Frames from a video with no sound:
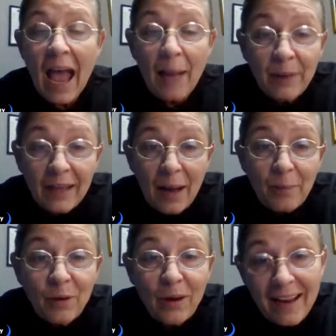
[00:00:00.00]
I'm like,
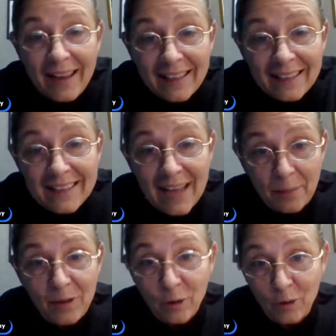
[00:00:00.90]
I'm your aunt.
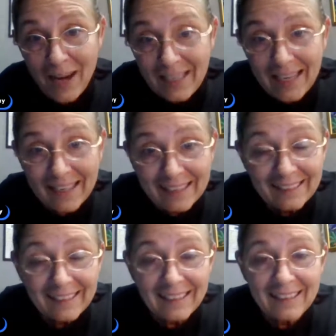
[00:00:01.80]
I'm your great aunt.
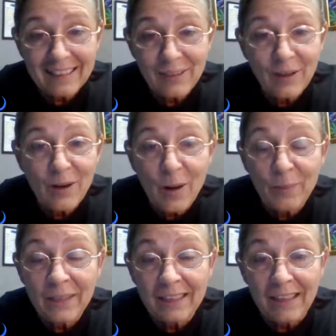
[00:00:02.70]
Like, you could call
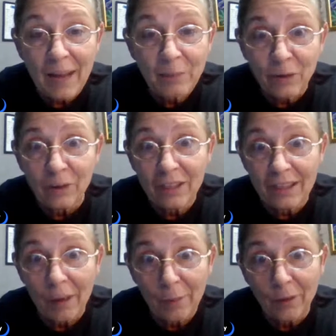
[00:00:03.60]
me, I'm your
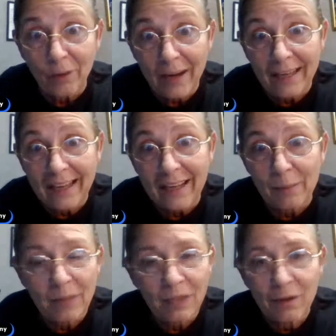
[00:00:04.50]
great
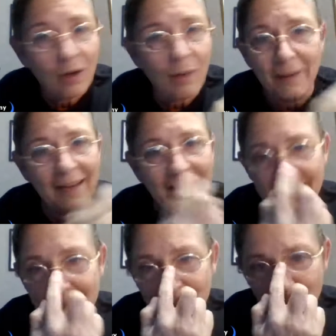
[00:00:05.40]
aunt, but you could call me
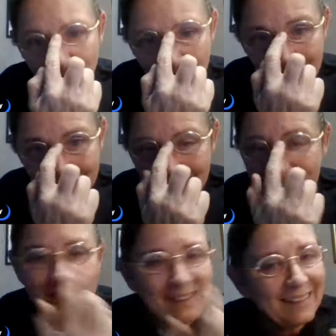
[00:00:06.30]
anything you want.
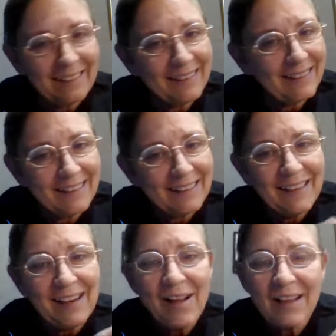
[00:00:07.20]
Like,
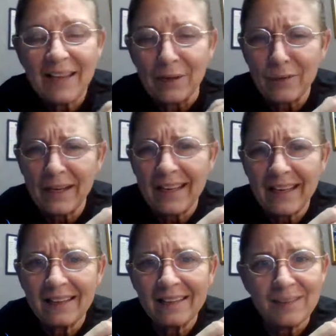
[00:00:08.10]
yeah, great
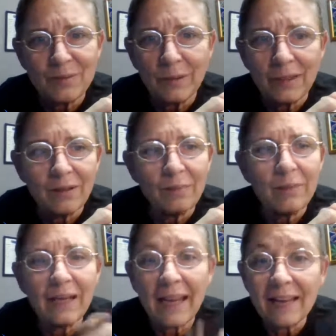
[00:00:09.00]
aunt is weird,
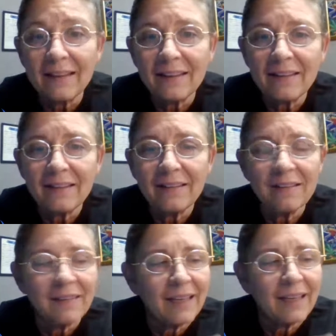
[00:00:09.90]
but aunt,
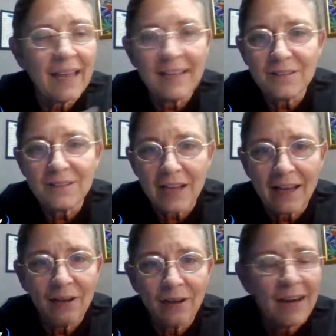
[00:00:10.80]
like Aunt
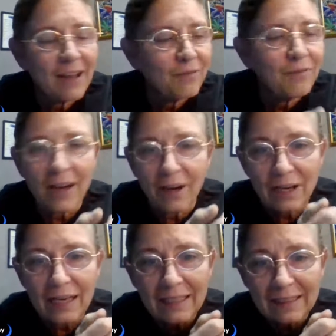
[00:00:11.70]
Jen or Aunt
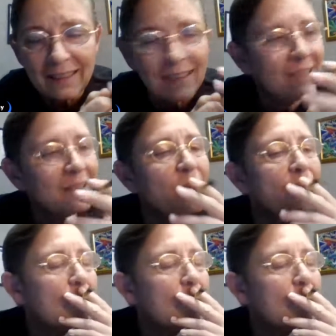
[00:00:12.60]
Fairy, like,